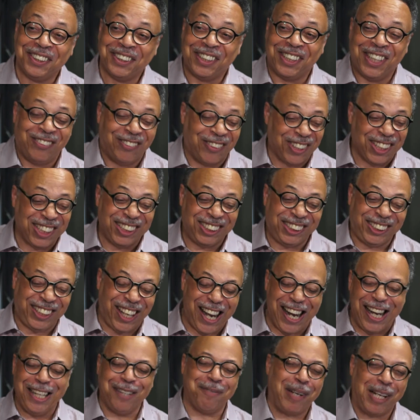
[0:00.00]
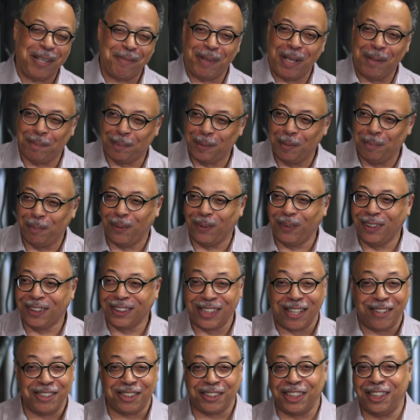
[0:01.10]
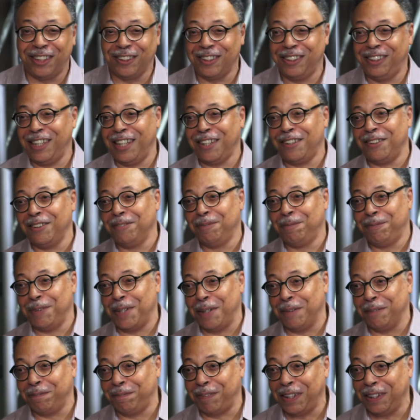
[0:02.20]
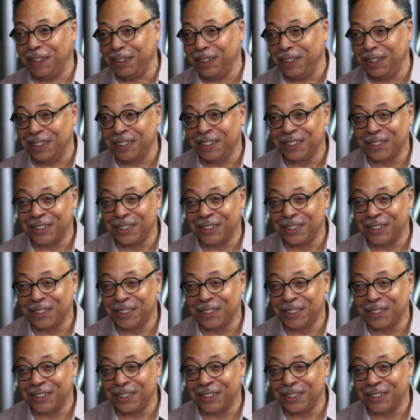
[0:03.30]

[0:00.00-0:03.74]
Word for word: I wrote a dynamite paper on Baudelaire because I was scared to death of, of failing.